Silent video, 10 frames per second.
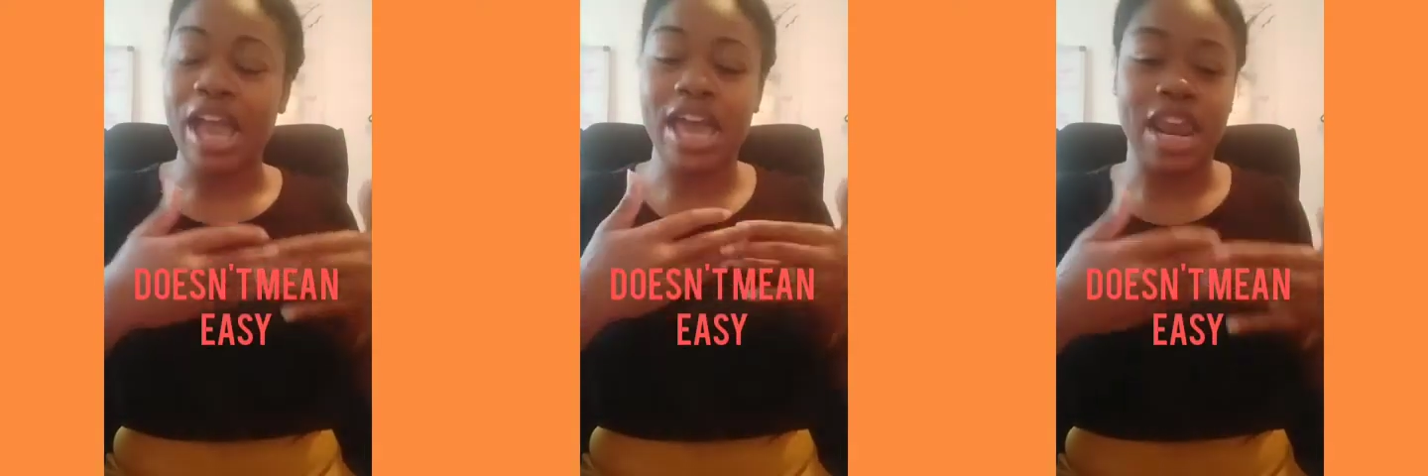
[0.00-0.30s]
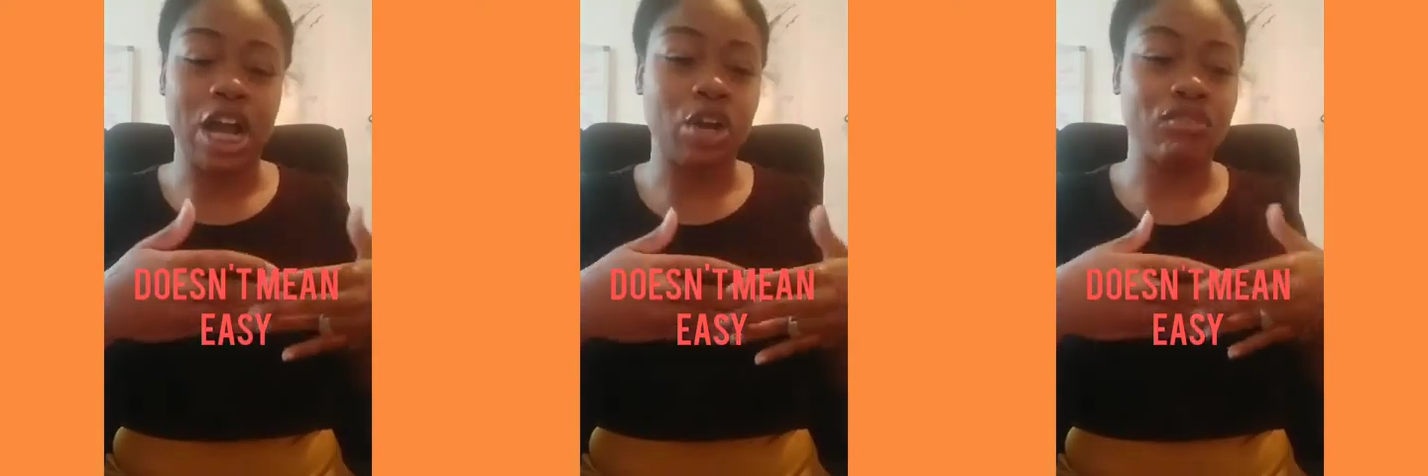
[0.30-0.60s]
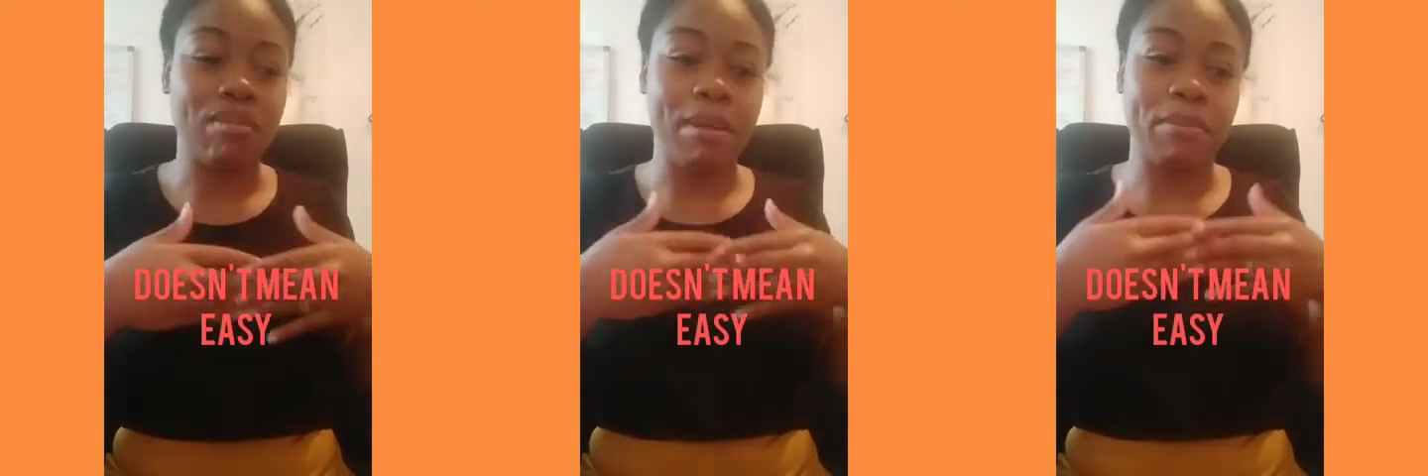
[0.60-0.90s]
And I could
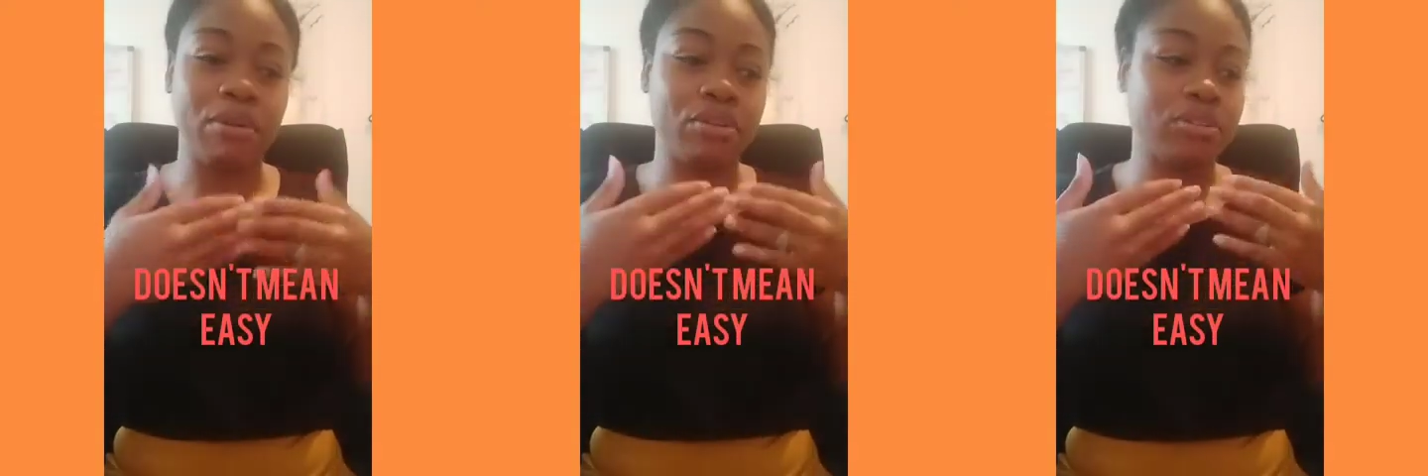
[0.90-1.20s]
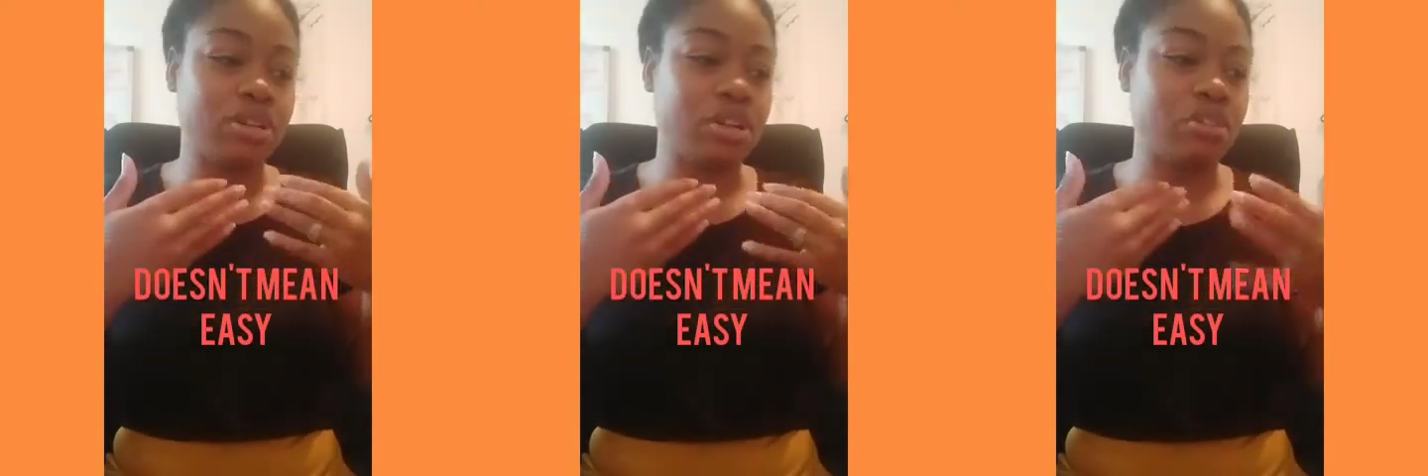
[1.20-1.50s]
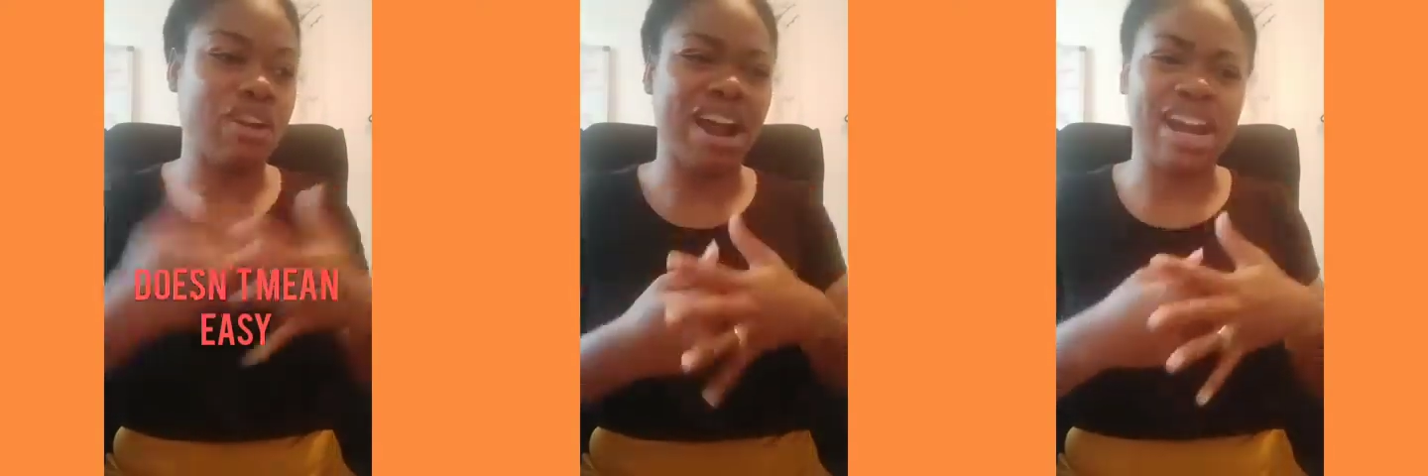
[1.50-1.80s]
remember
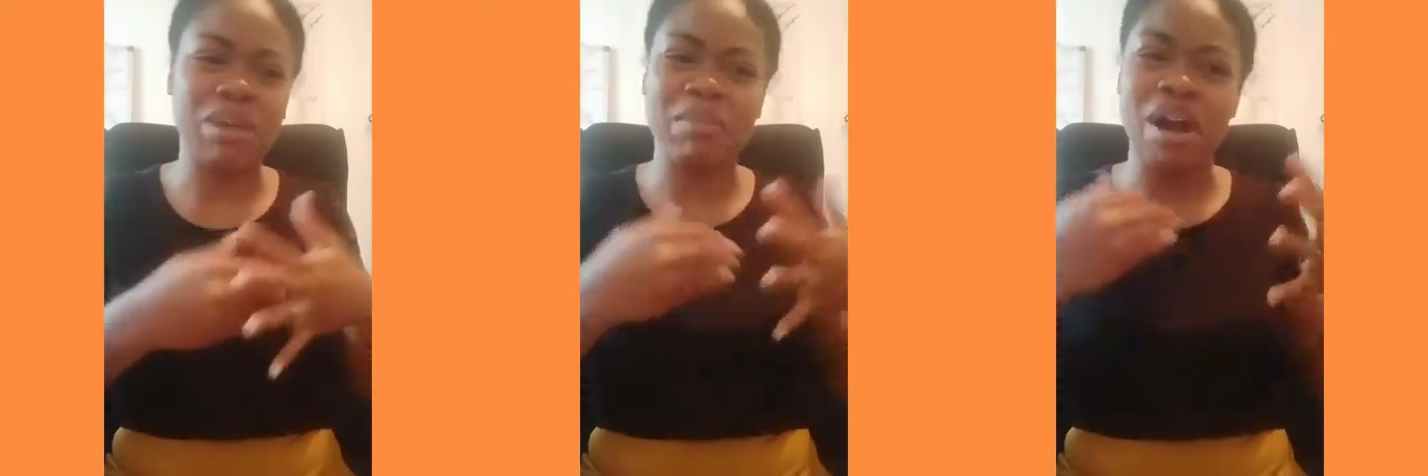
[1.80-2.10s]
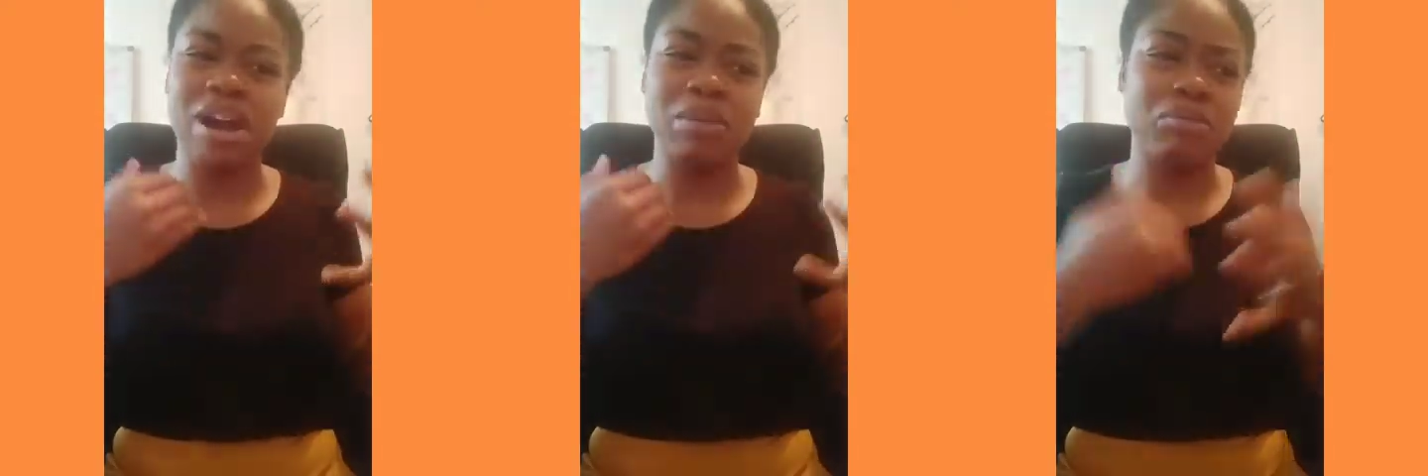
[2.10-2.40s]
crying about it,